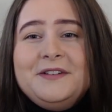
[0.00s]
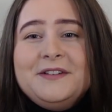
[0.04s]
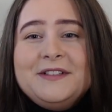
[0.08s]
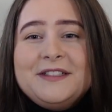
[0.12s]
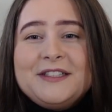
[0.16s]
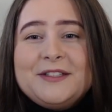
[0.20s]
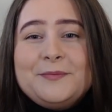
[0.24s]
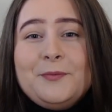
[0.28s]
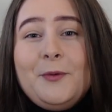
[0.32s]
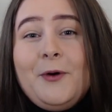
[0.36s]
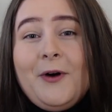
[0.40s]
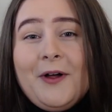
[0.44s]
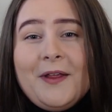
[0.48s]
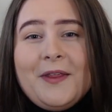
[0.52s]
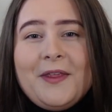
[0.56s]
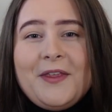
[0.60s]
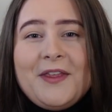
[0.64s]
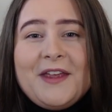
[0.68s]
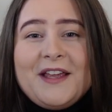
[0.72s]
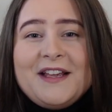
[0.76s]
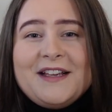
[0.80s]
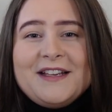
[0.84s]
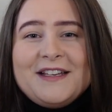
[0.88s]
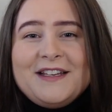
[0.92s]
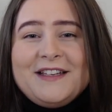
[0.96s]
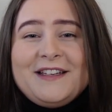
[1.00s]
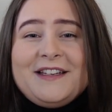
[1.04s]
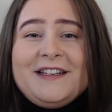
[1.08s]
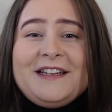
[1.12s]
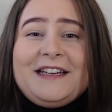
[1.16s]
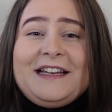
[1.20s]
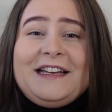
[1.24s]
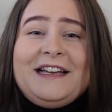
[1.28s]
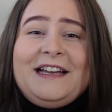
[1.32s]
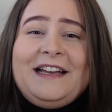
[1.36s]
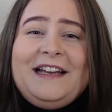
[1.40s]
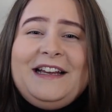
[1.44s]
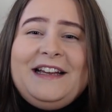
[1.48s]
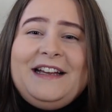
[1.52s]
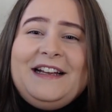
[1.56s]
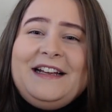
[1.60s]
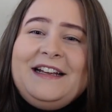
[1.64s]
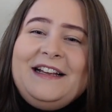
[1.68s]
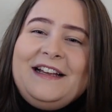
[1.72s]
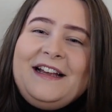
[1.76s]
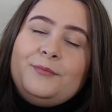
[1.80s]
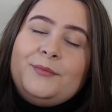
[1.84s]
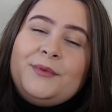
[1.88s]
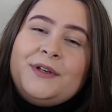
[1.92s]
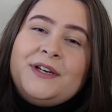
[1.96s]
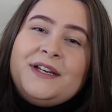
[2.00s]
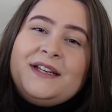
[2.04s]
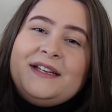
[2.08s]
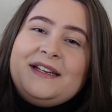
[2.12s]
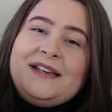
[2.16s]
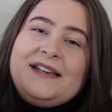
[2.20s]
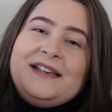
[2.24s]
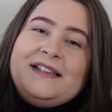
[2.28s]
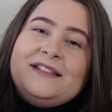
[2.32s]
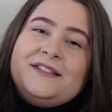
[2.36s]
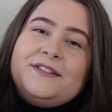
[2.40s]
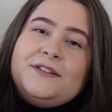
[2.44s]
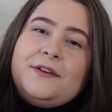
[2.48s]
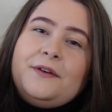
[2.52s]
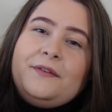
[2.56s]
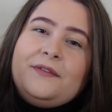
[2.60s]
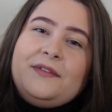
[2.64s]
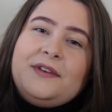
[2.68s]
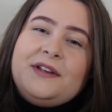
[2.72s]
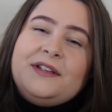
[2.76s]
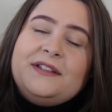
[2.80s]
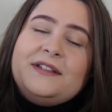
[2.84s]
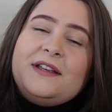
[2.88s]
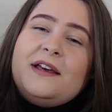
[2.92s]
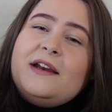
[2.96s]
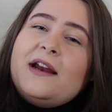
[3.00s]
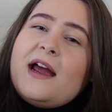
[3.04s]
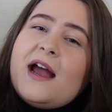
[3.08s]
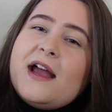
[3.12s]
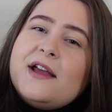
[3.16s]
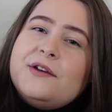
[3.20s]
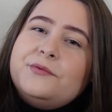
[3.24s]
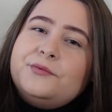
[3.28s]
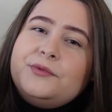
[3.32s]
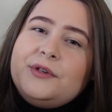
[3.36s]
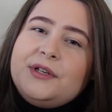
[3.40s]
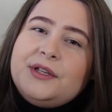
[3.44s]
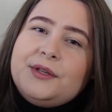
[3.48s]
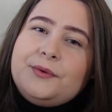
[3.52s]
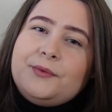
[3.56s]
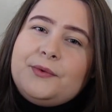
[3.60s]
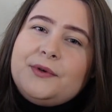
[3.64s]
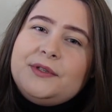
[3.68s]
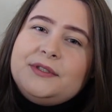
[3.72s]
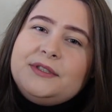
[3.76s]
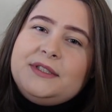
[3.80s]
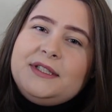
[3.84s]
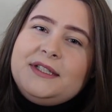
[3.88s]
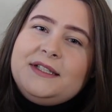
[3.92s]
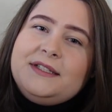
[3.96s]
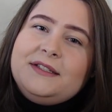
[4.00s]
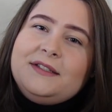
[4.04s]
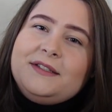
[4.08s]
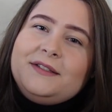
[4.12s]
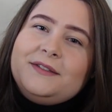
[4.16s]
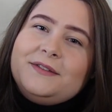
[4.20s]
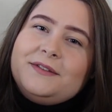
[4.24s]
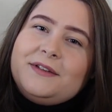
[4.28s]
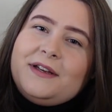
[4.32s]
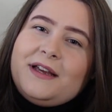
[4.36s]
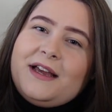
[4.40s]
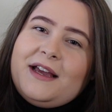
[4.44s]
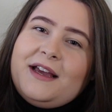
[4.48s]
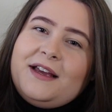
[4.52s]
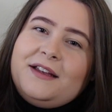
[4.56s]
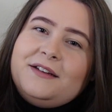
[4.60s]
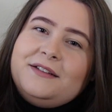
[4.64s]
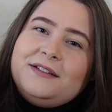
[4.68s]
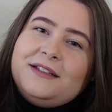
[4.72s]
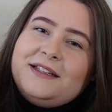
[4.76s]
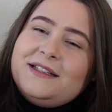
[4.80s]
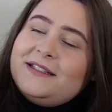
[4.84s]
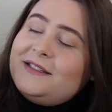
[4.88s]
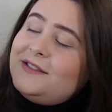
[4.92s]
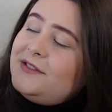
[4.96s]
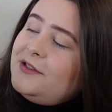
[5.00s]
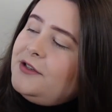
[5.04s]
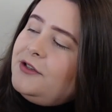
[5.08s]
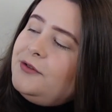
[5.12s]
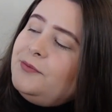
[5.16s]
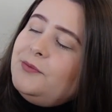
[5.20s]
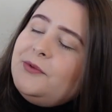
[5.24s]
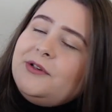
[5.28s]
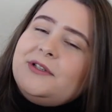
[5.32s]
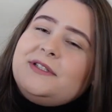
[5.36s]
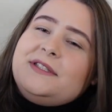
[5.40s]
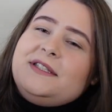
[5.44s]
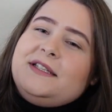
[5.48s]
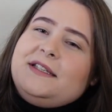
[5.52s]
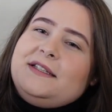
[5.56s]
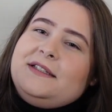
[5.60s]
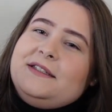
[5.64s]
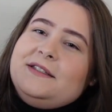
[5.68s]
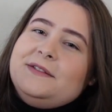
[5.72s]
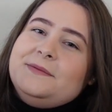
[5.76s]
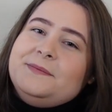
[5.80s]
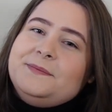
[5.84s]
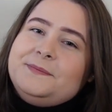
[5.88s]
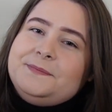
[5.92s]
small thing, but it is something that I really wanted, and let's unbox it.